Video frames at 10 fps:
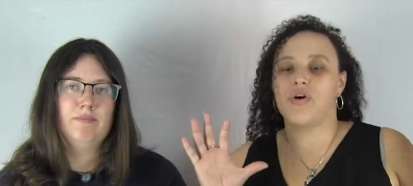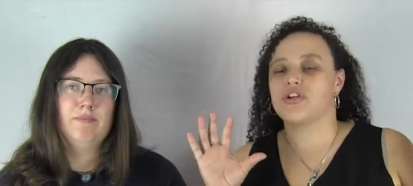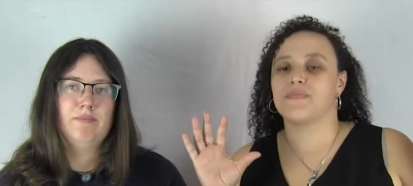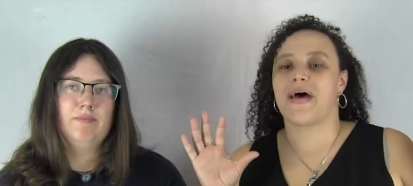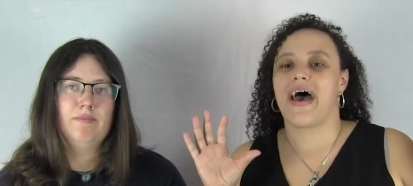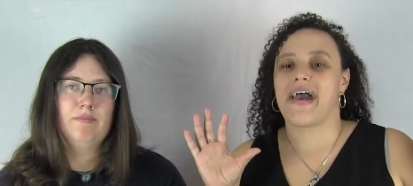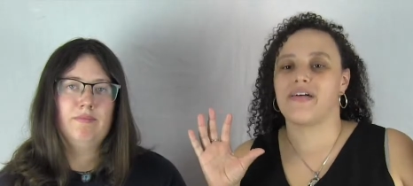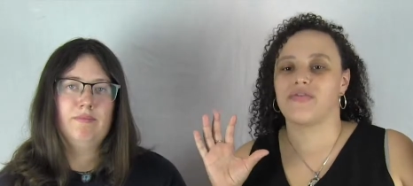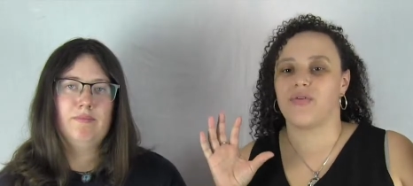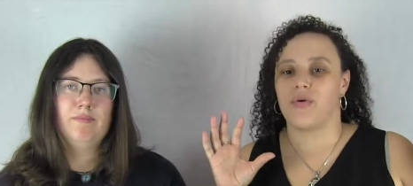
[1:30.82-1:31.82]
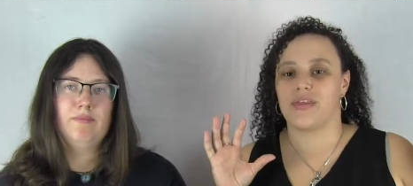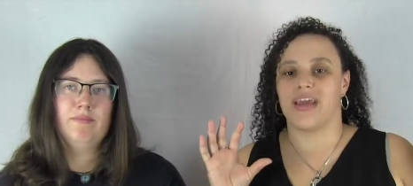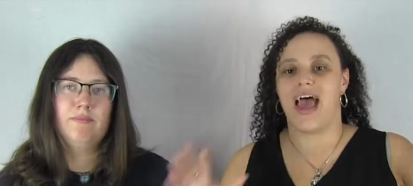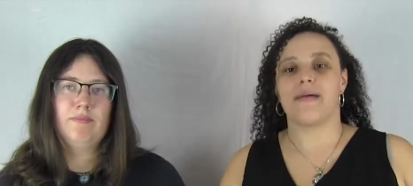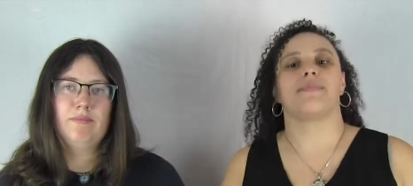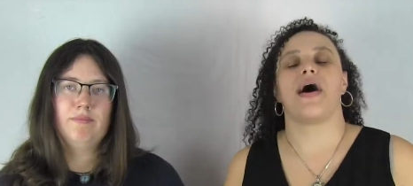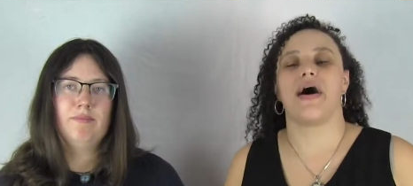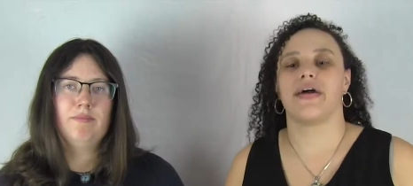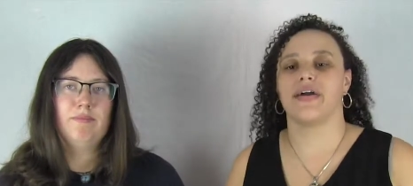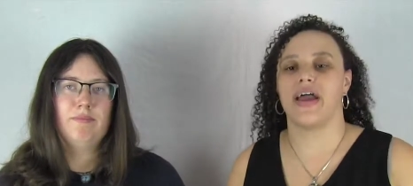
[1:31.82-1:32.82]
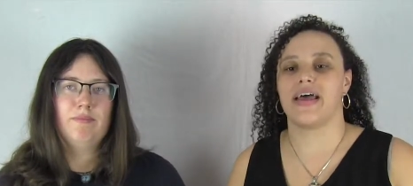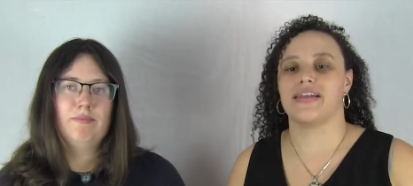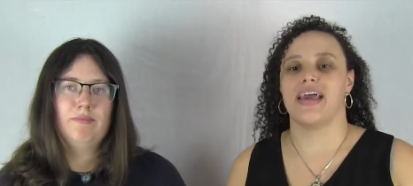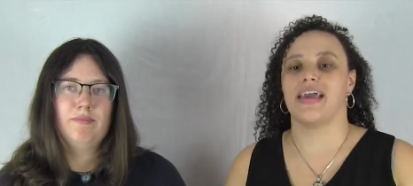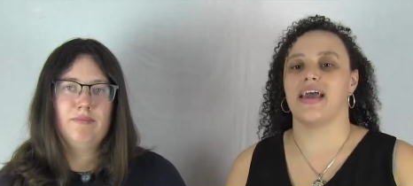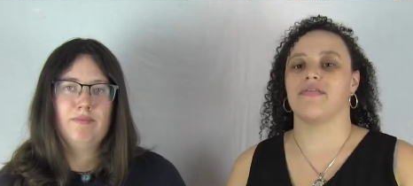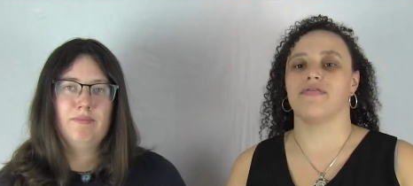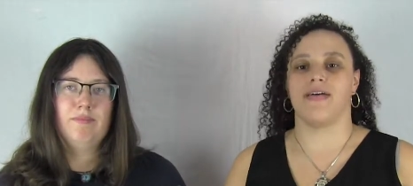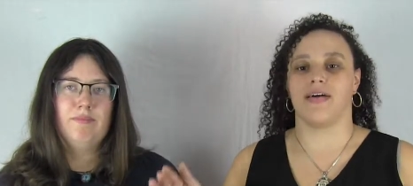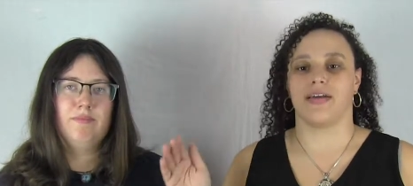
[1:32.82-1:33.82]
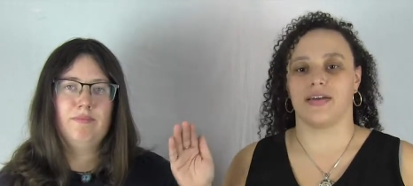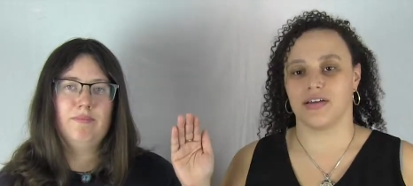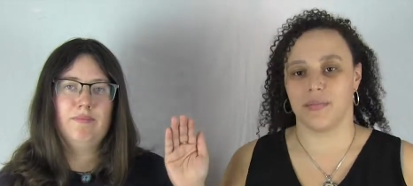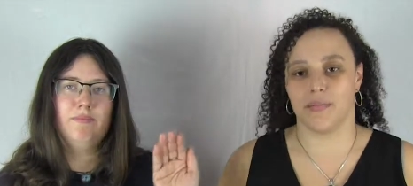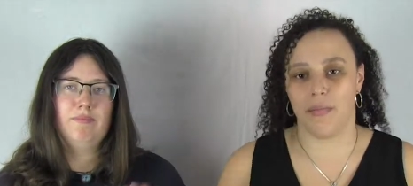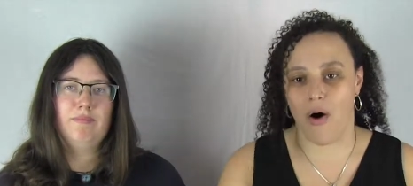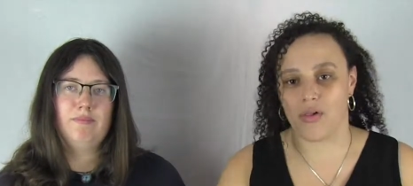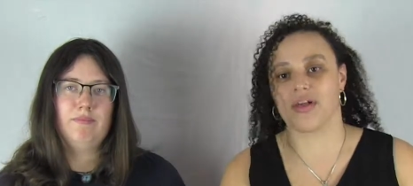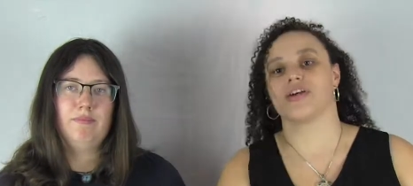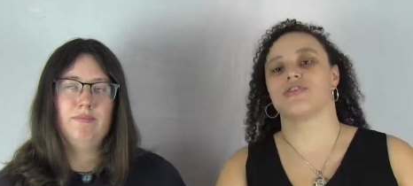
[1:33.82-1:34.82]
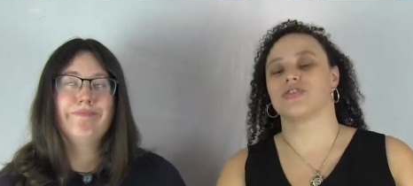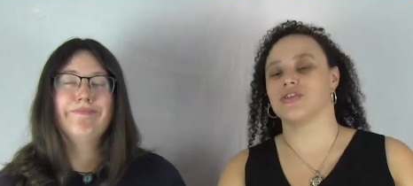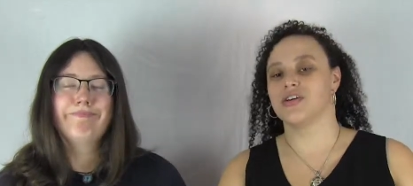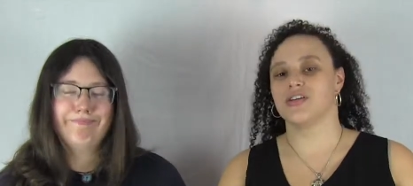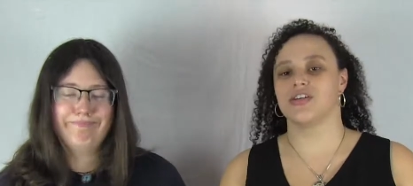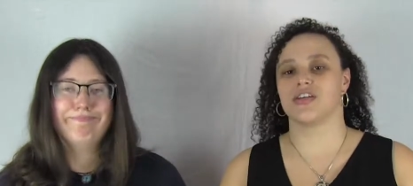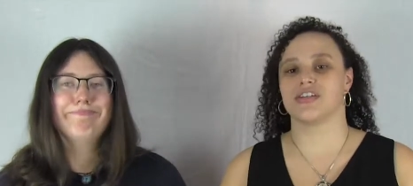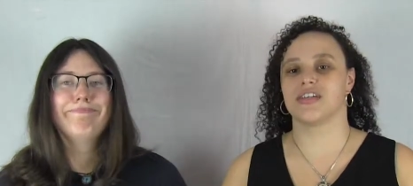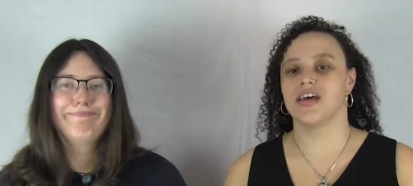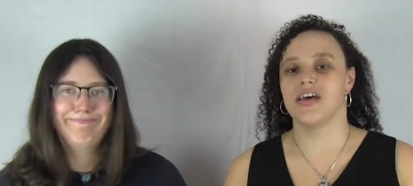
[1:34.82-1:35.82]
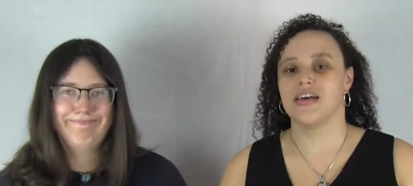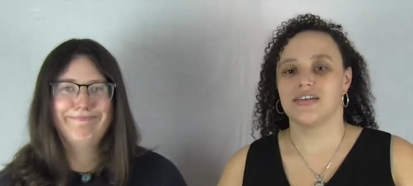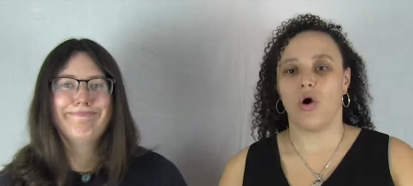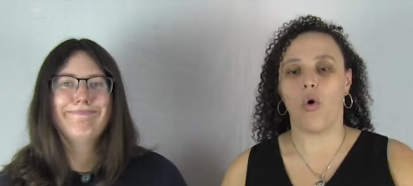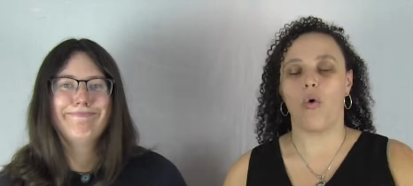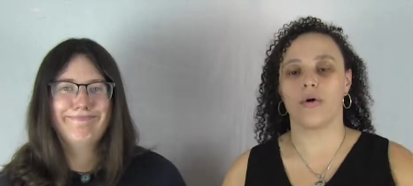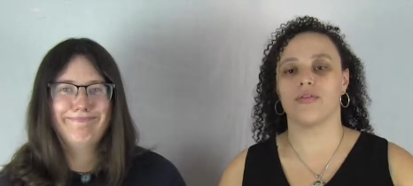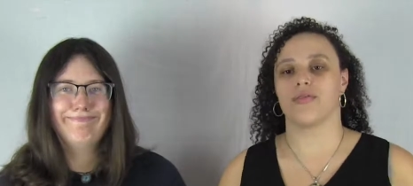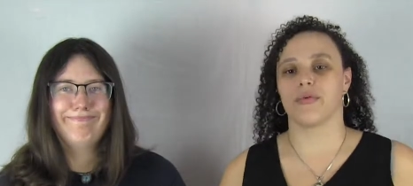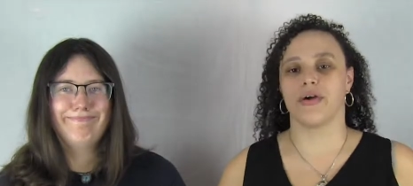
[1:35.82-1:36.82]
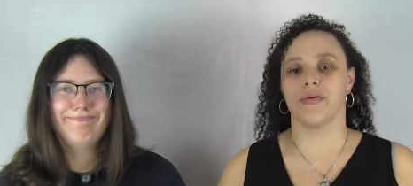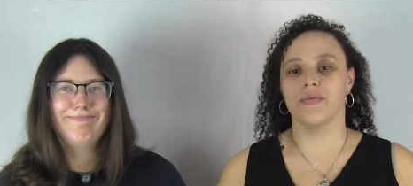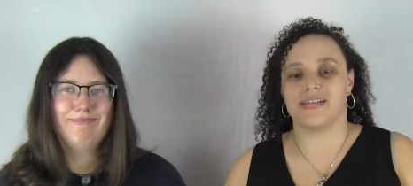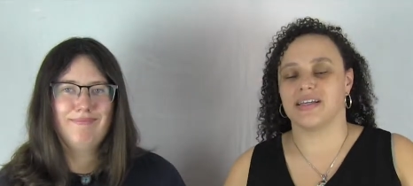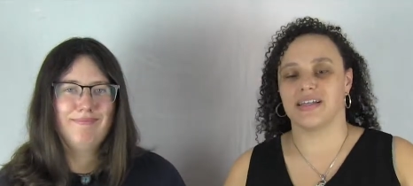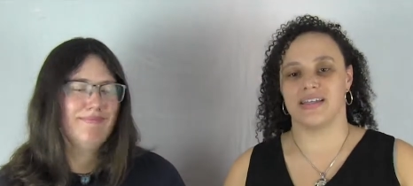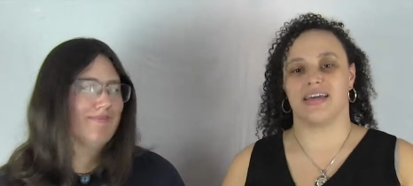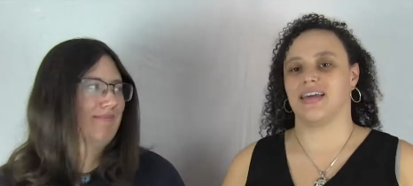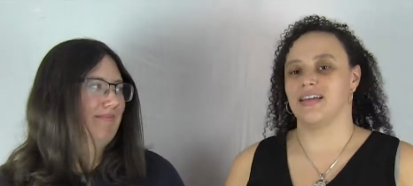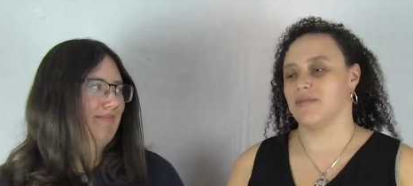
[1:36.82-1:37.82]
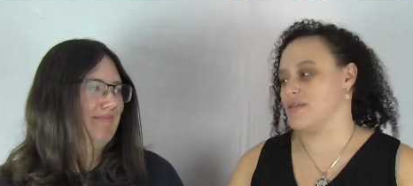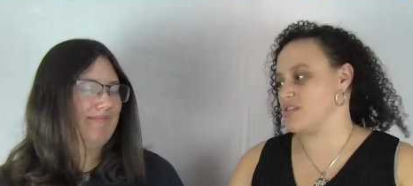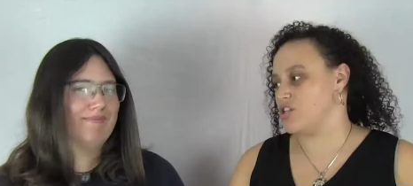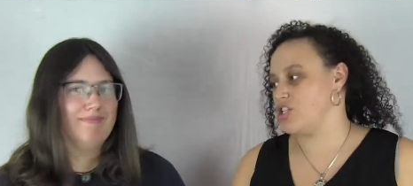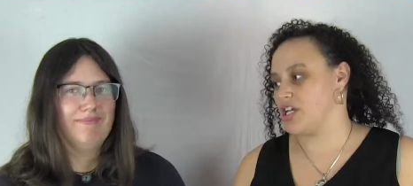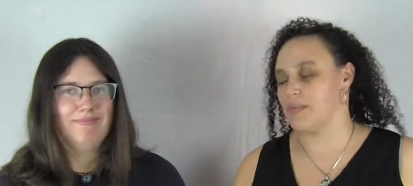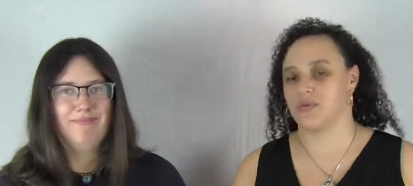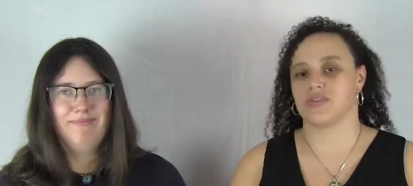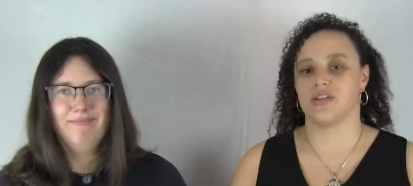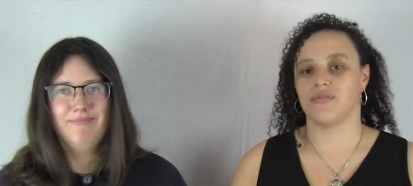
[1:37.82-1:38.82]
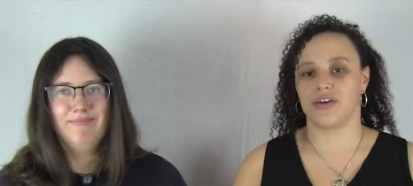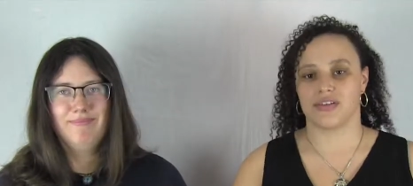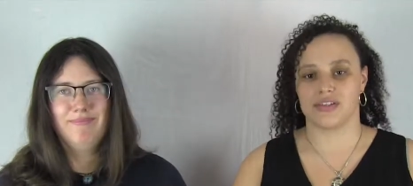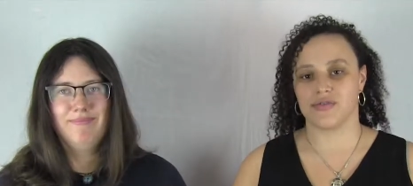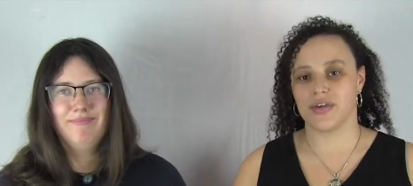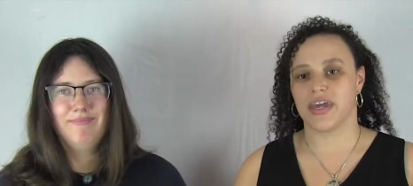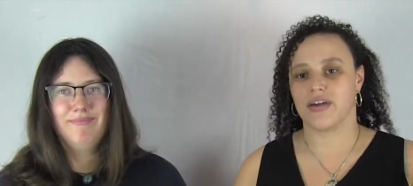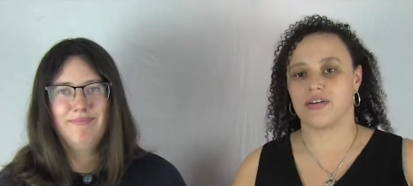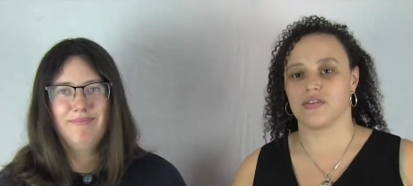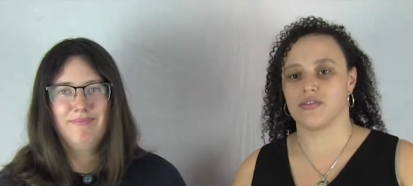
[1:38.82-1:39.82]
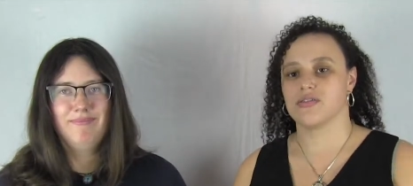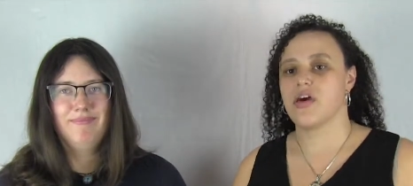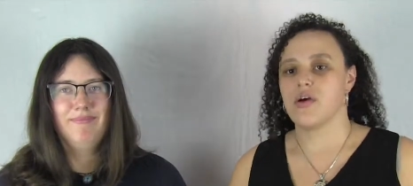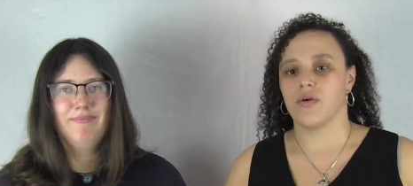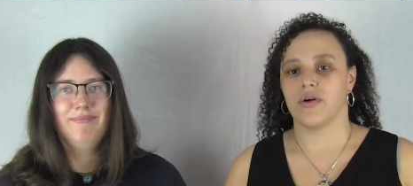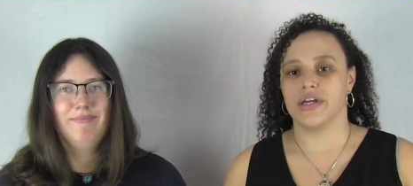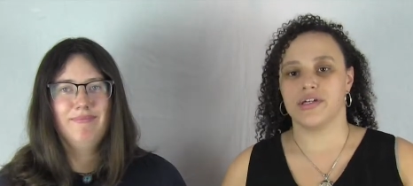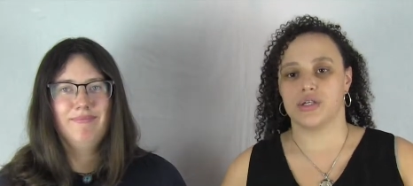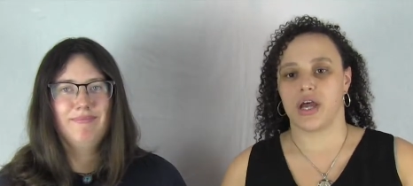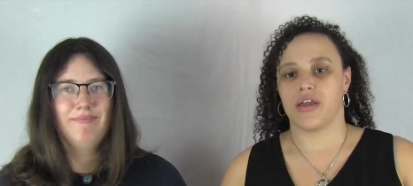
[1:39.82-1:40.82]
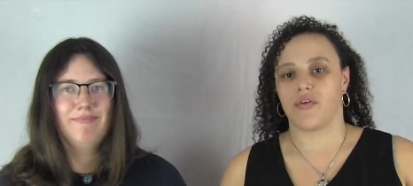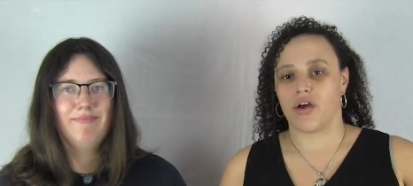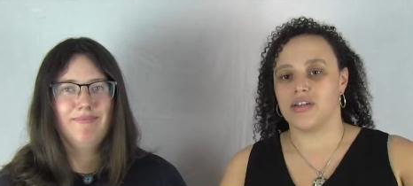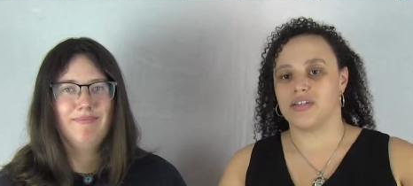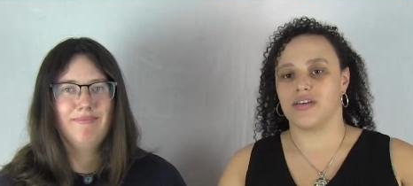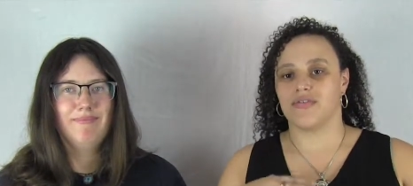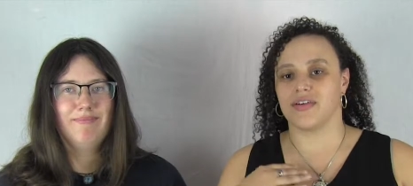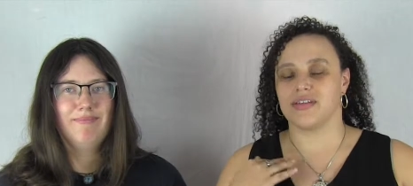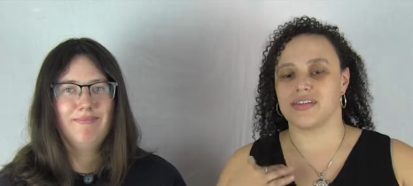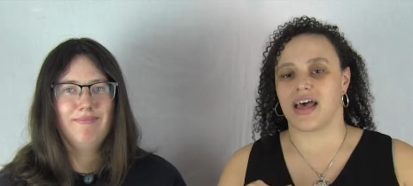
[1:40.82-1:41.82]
Speaker 1: pushback for the empire and they get fucking demolished. Just torn through. Basically, the kingdom is in shambles and you've got these three characters who are each kind of on different